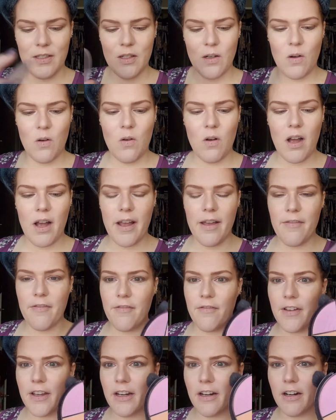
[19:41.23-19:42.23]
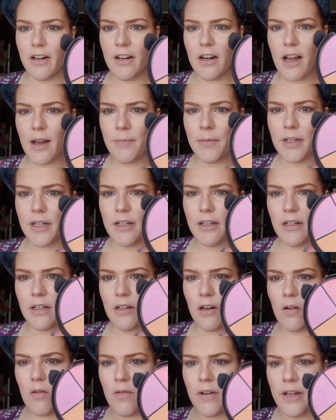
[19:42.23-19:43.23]
So I figured I'm gonna
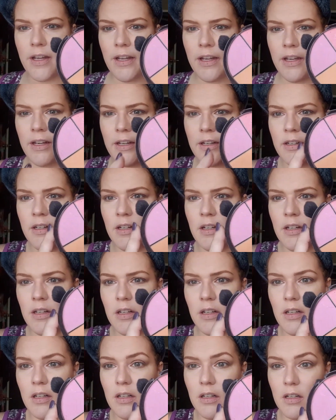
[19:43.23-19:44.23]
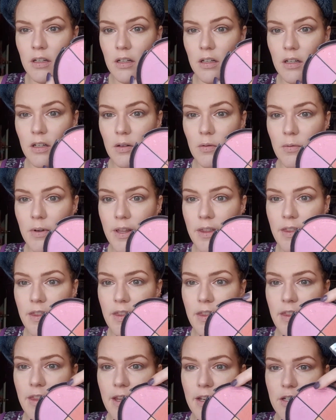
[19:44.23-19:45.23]
go in
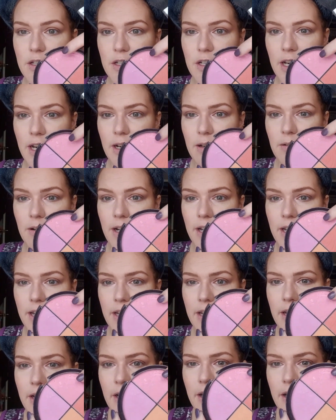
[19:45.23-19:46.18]
with this shade right